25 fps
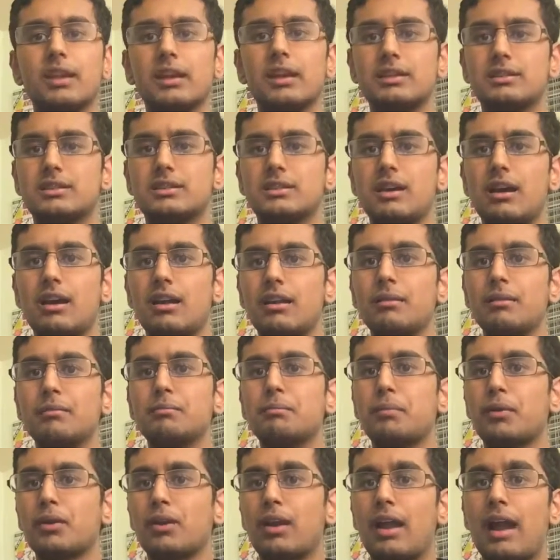It's gonna
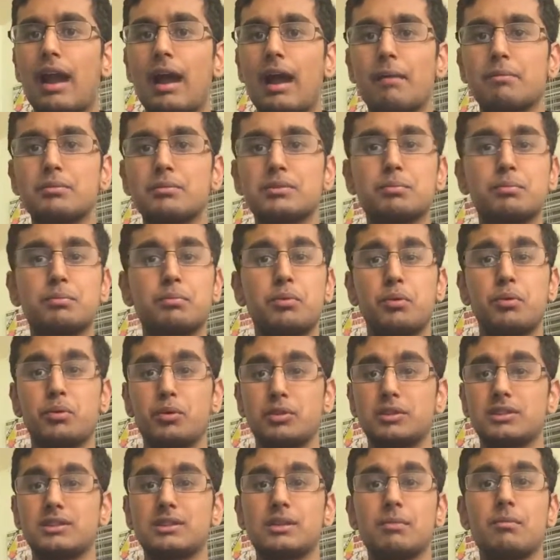perhaps
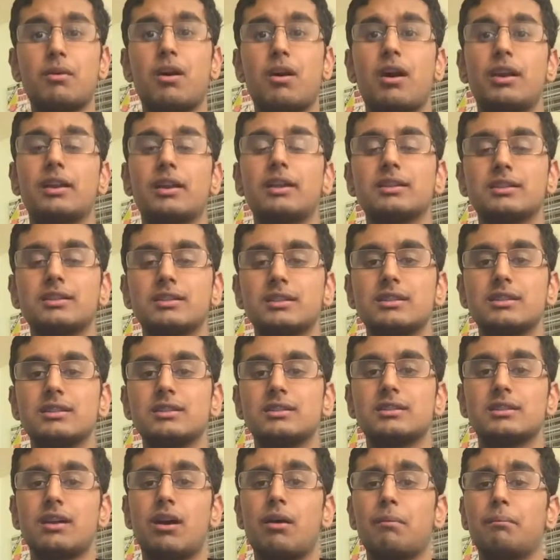put some
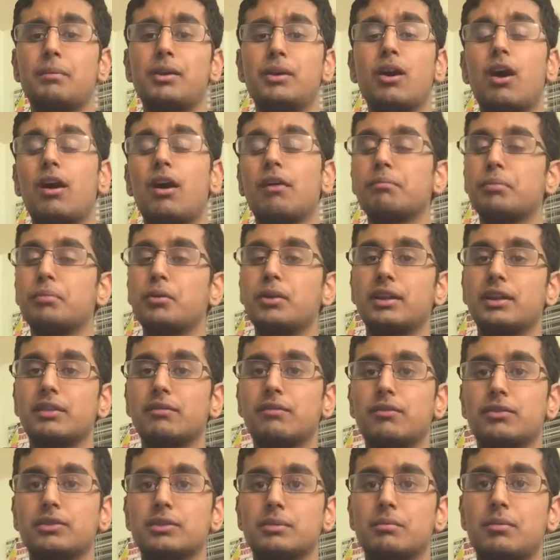audiences, I'll be off-putting
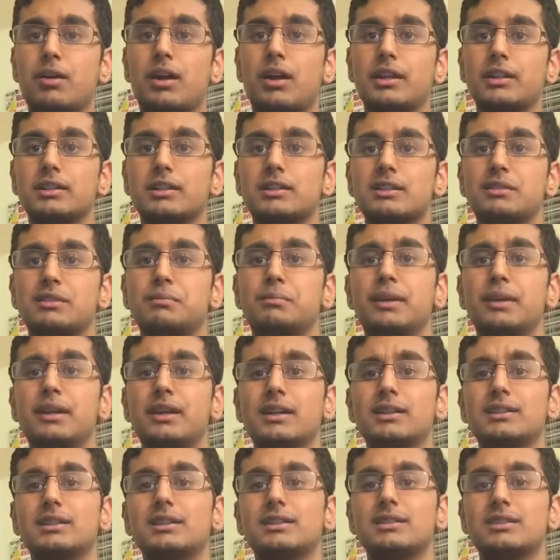for some audiences,
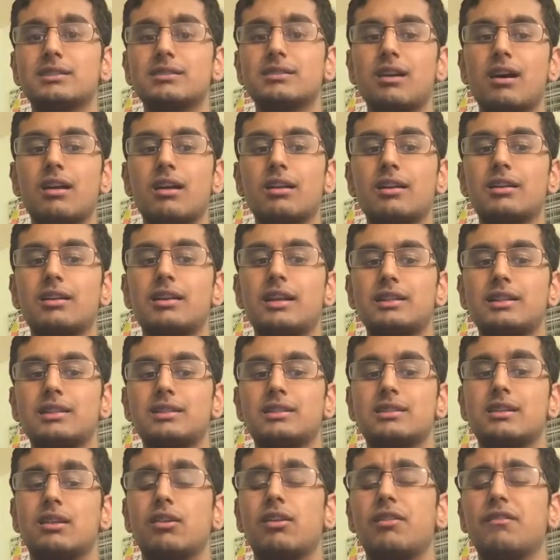because it's not a
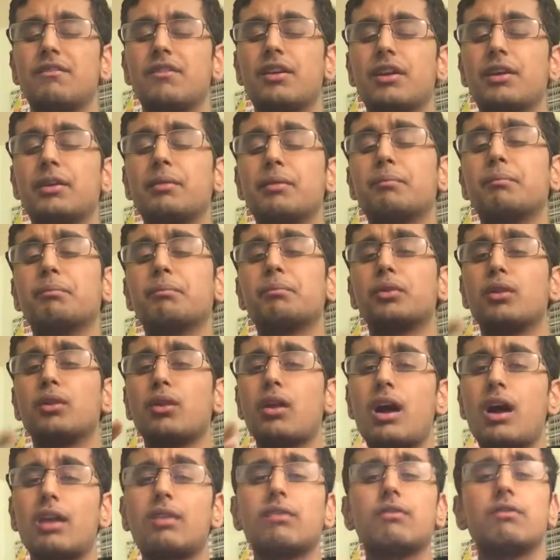necessarily very
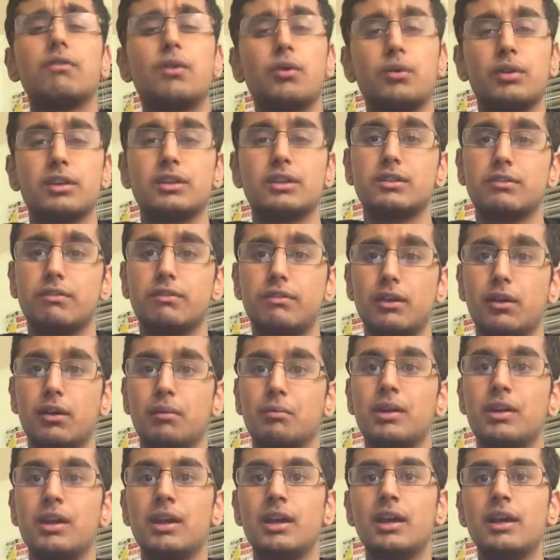plot-focused
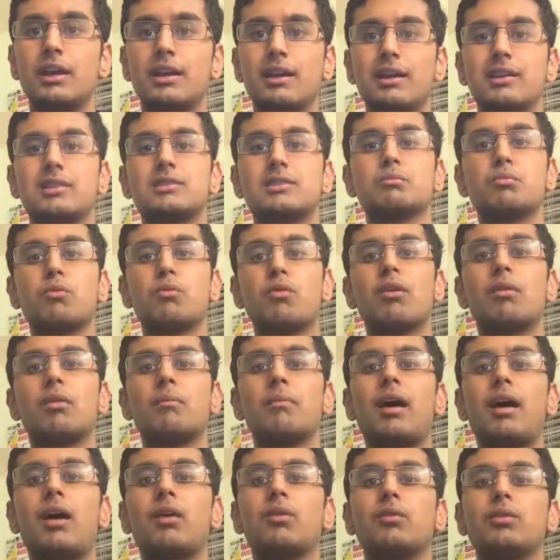film. It's more
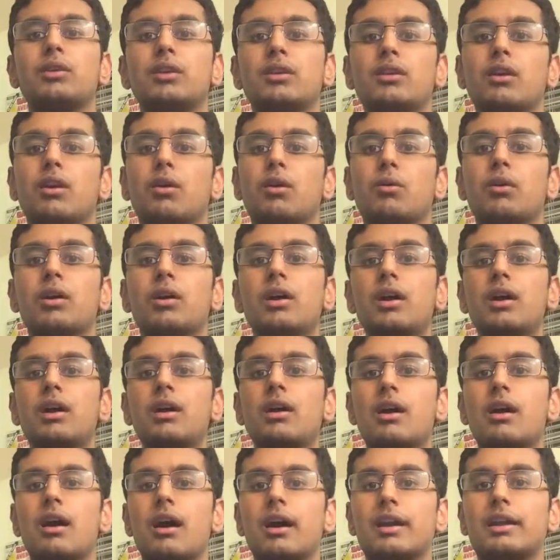about, you know,
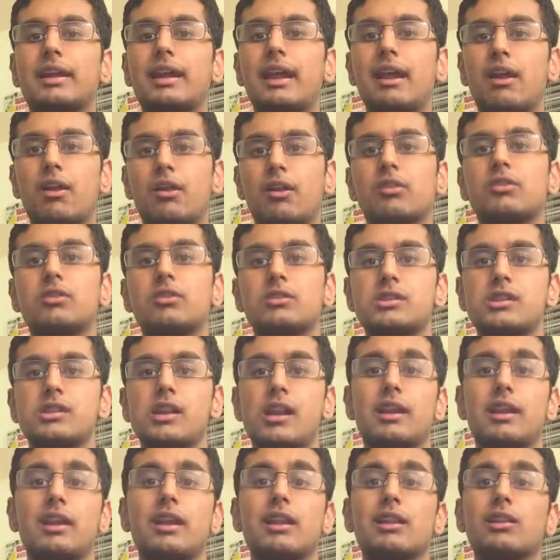a character
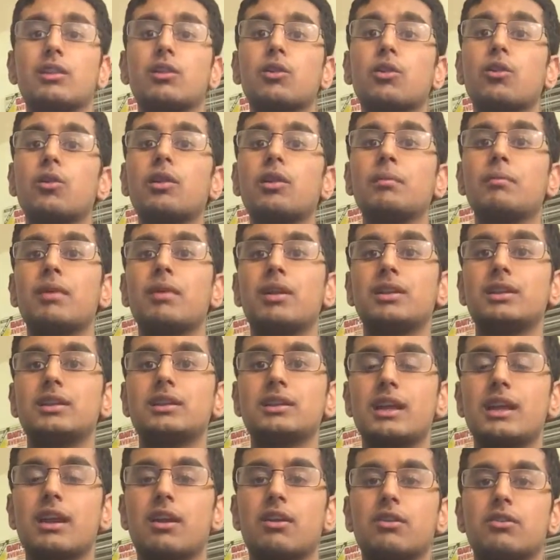study and learning about
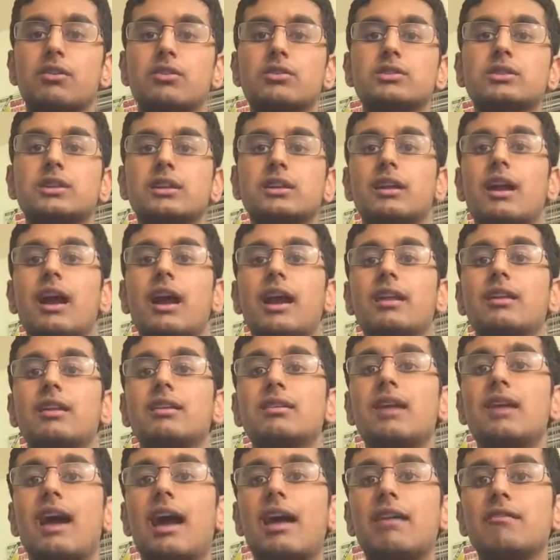these characters and kind
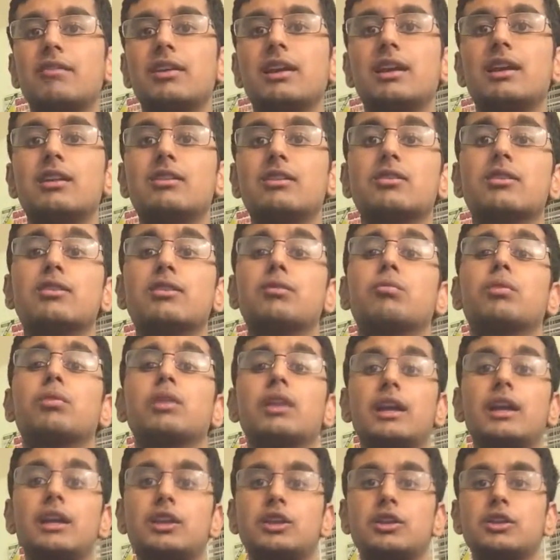of diving into the
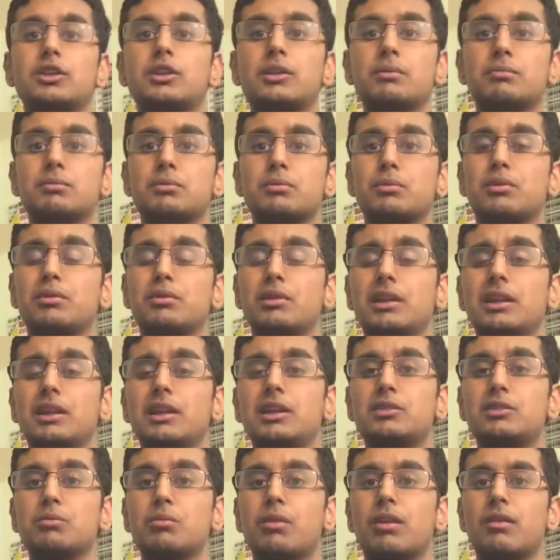relationships between
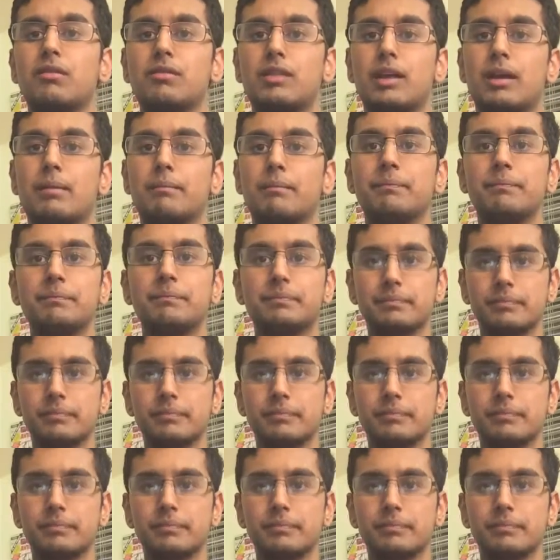each one of them